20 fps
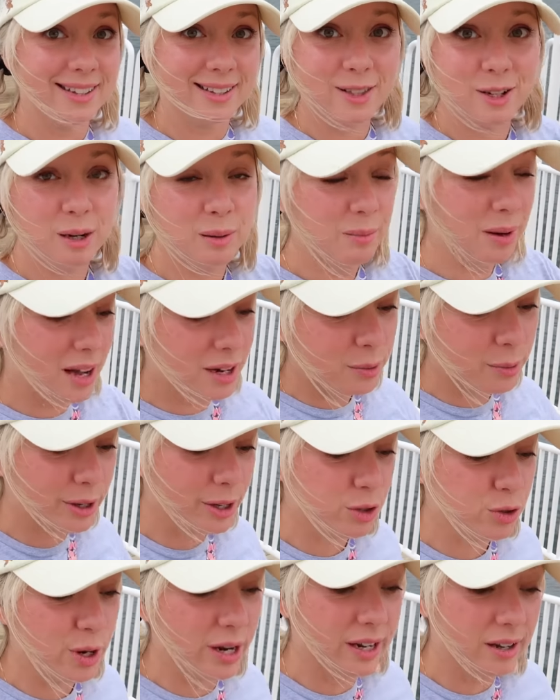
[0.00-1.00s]
Like there are
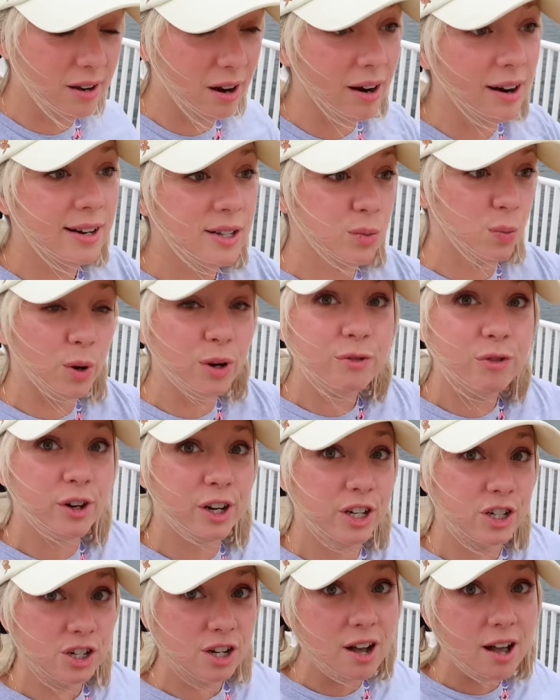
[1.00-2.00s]
monorail trading cards, one for
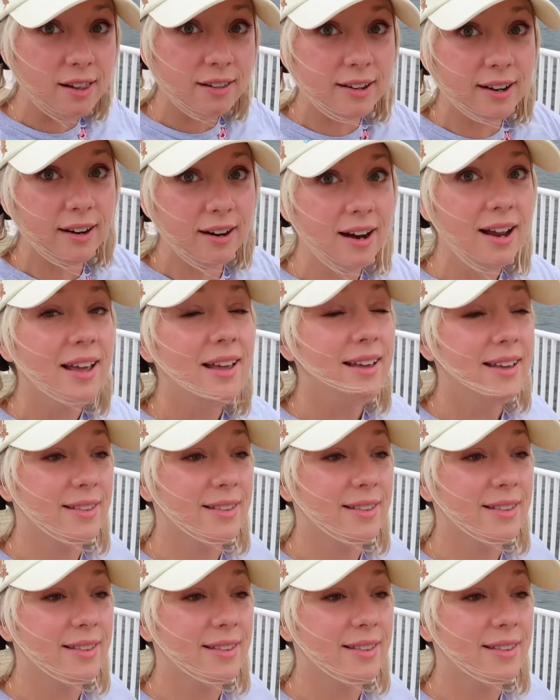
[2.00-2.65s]
each color.